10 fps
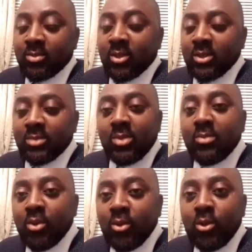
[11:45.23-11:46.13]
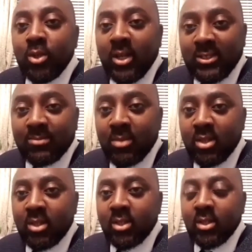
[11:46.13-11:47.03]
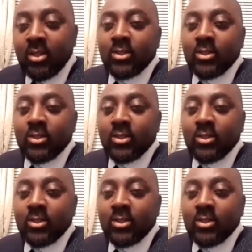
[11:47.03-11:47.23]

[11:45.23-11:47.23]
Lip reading: because people look at money